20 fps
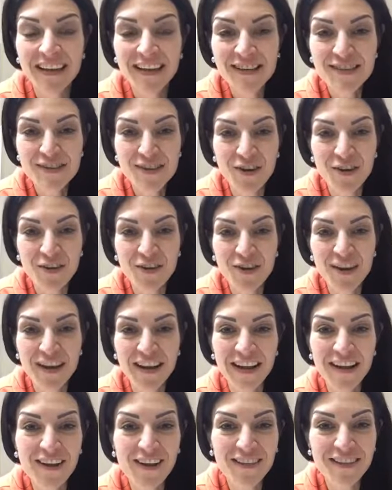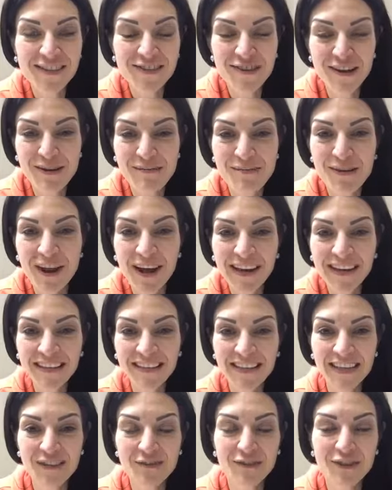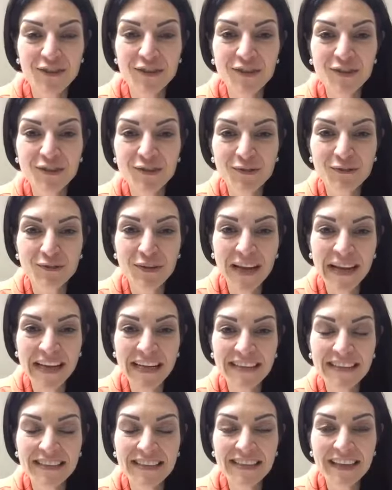So you're getting all these great products at a reduced rate